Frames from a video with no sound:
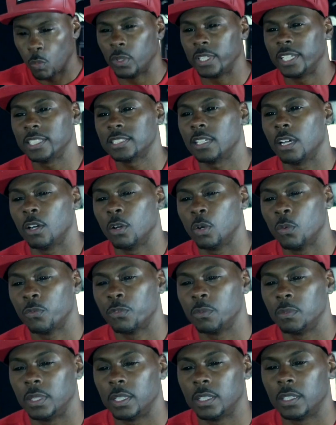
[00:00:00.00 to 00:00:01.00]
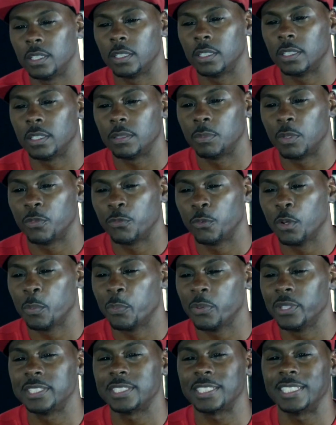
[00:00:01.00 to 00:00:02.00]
Well, that's old from before Prince